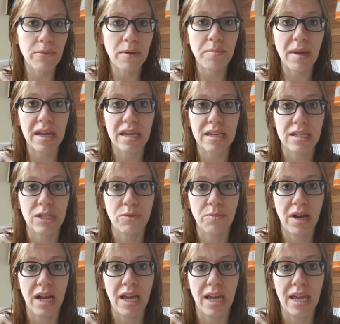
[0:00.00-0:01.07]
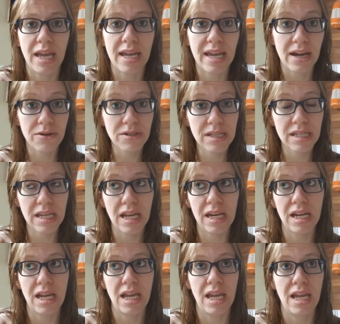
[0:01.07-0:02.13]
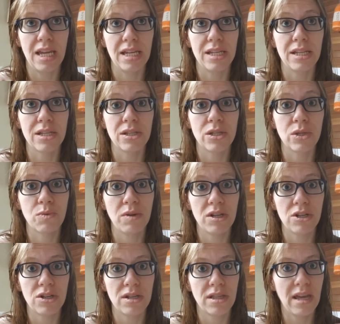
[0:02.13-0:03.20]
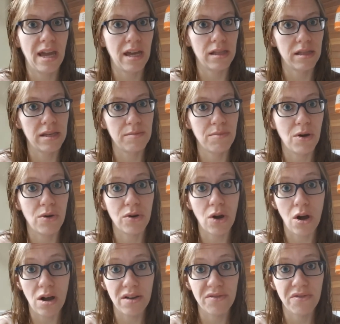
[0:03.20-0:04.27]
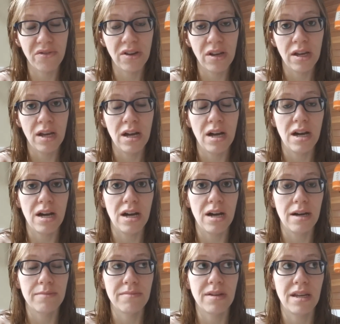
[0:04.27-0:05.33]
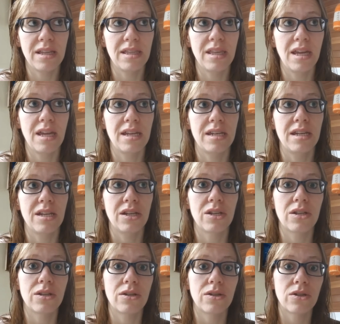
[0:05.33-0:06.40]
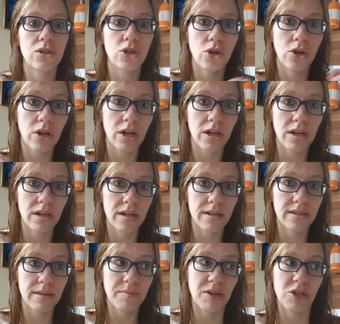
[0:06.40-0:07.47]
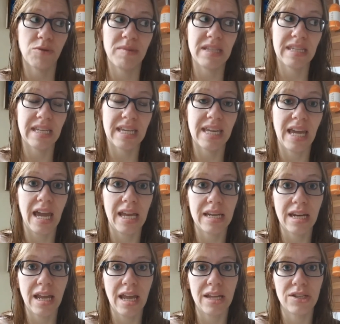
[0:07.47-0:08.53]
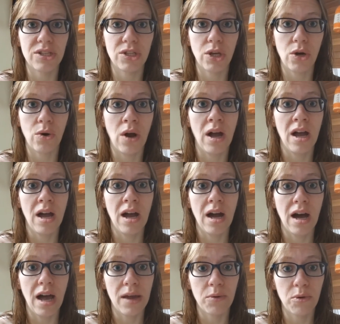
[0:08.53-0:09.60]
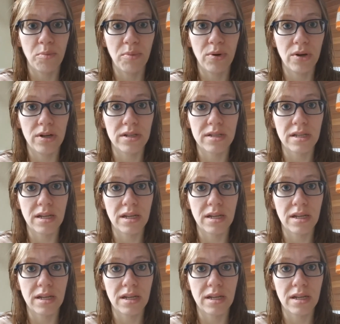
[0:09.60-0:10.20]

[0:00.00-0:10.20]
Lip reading: back into my account and I switched the athlete mode off and then took the measurements again. And so I will put